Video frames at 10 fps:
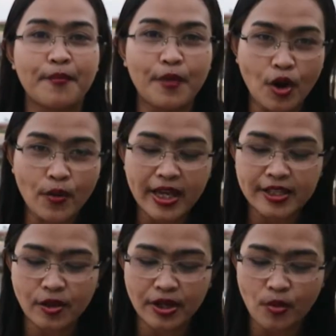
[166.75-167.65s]
borrowing
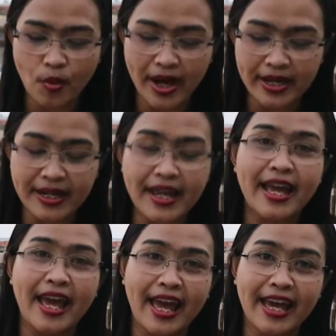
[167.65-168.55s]
is only one,
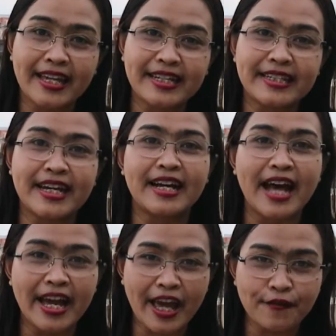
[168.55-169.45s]
and
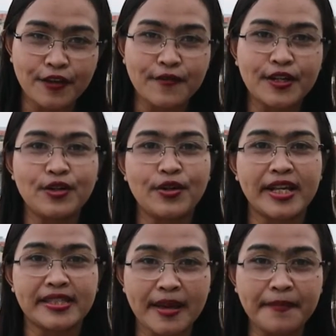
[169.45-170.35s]
I have given you the
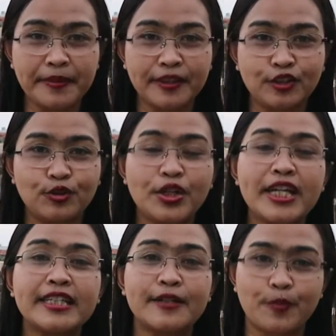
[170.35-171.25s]
example to
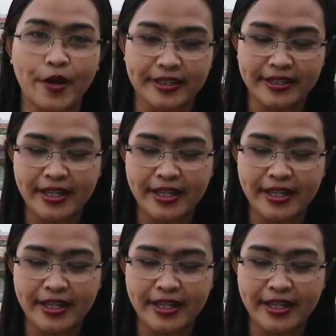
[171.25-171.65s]
interpret